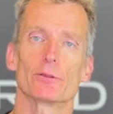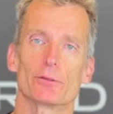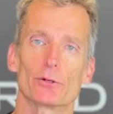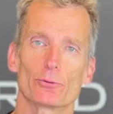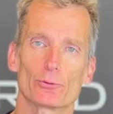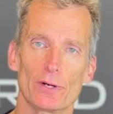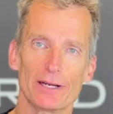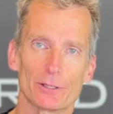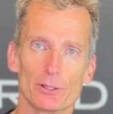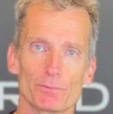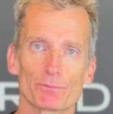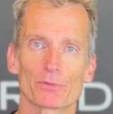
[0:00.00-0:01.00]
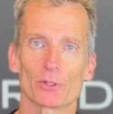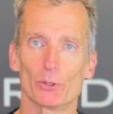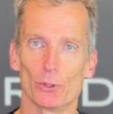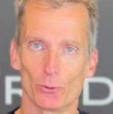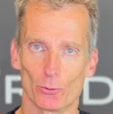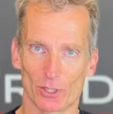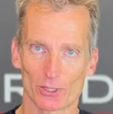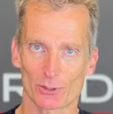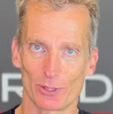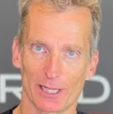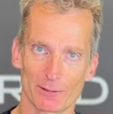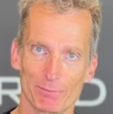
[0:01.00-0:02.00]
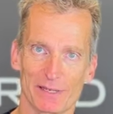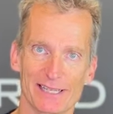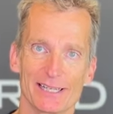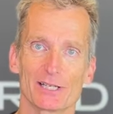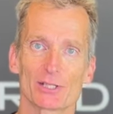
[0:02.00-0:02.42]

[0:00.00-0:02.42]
The runner who was to help me